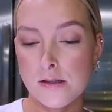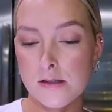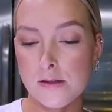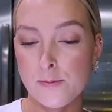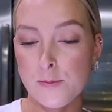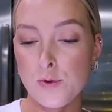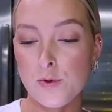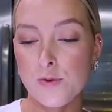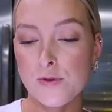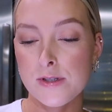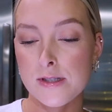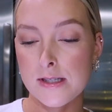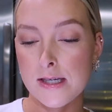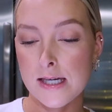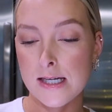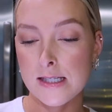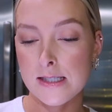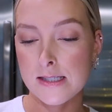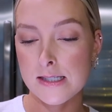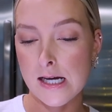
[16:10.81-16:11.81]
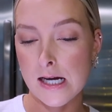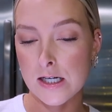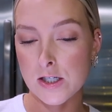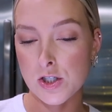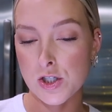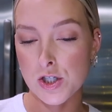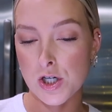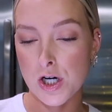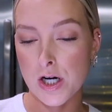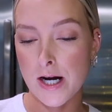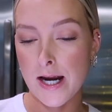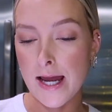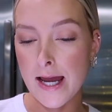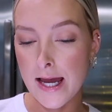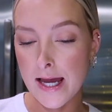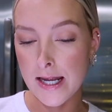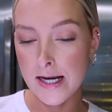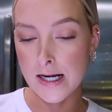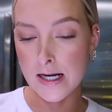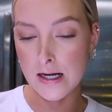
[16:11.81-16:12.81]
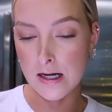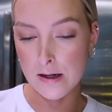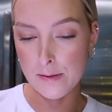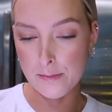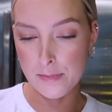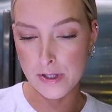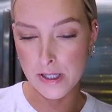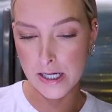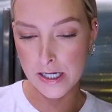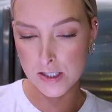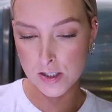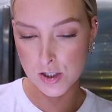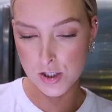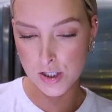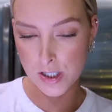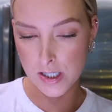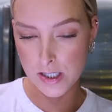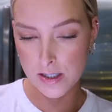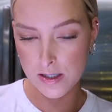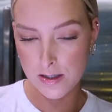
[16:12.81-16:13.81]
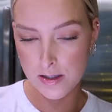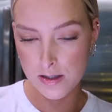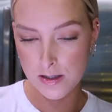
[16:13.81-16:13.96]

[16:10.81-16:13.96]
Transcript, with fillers: smooths skin texture and complexion.